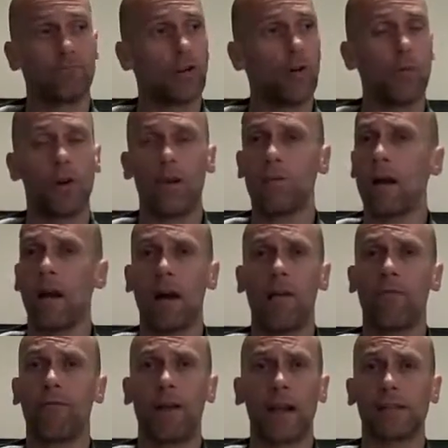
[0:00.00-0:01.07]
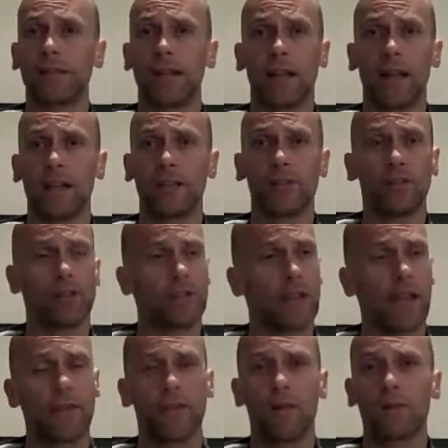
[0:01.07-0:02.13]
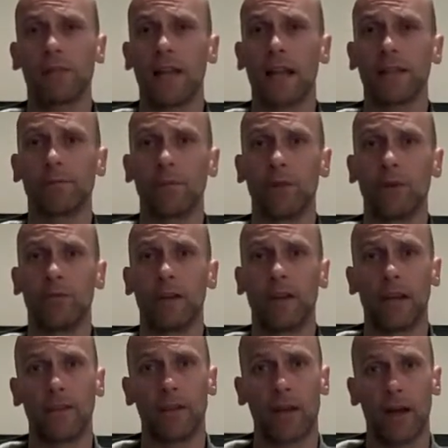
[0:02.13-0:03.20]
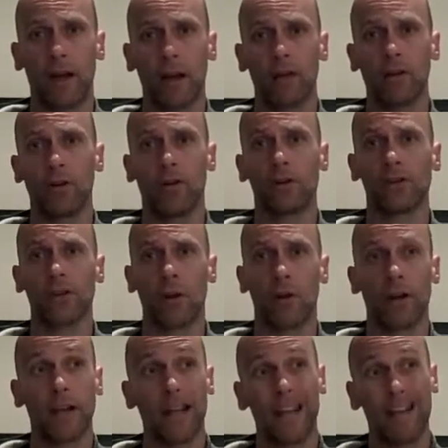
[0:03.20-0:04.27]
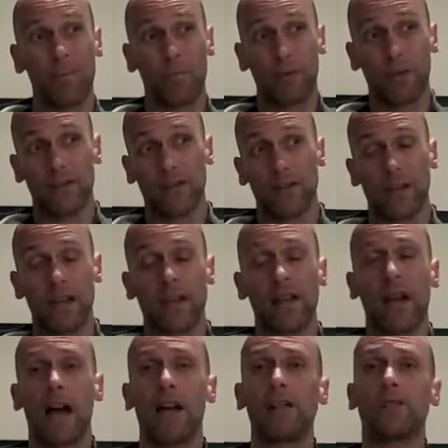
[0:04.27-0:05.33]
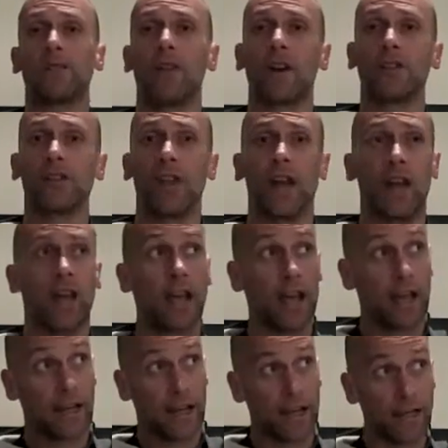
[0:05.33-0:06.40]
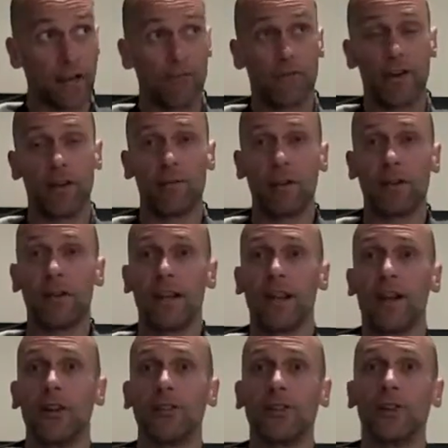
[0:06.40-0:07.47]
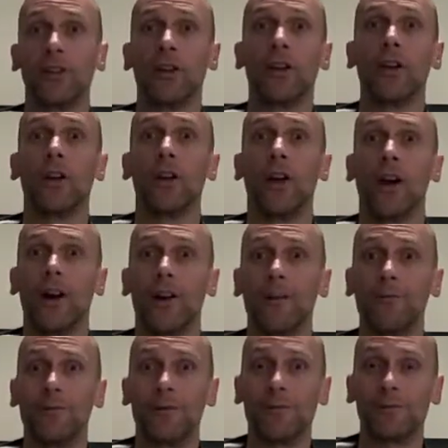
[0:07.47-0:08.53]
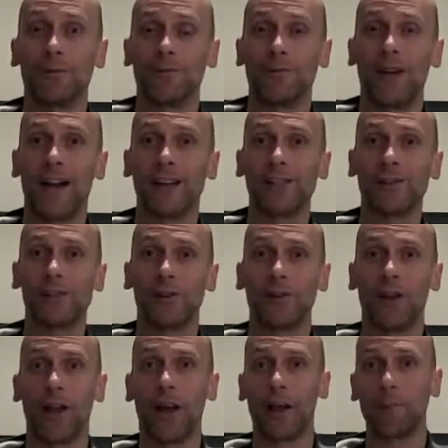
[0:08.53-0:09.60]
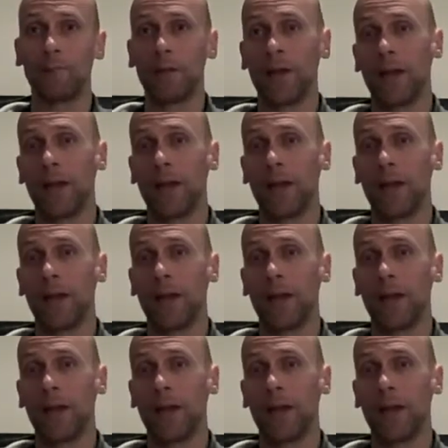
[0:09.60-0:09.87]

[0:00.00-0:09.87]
Don't worry about how fast it is, just get those legs moving, get the heart and lungs going, breathe in that nice fresh air, get that vitamin D on you with some nice sunlight.